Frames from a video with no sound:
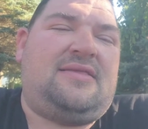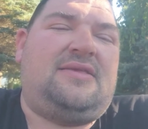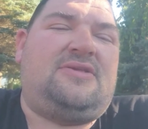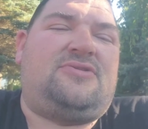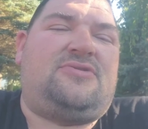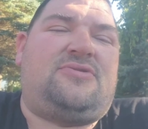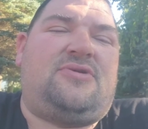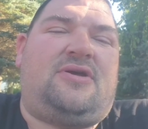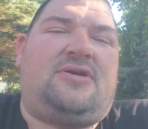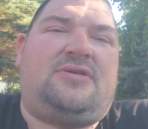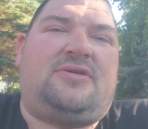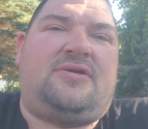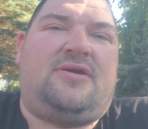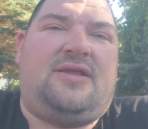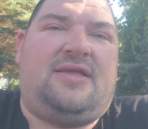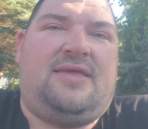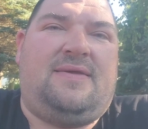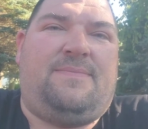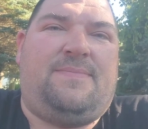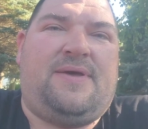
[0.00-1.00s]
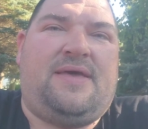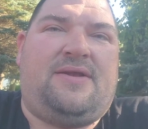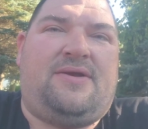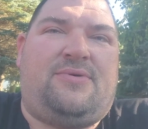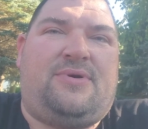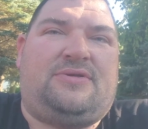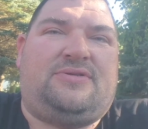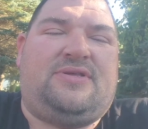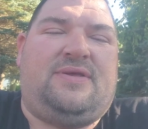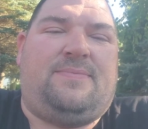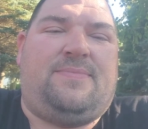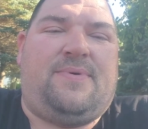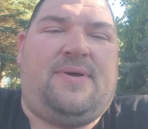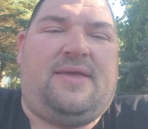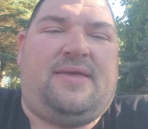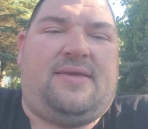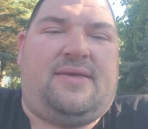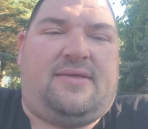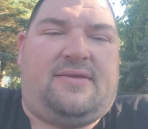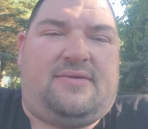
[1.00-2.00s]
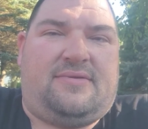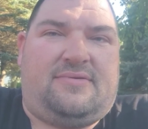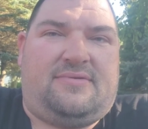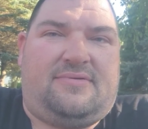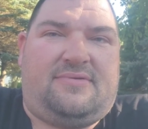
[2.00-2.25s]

these trucks are going to get better as they break in.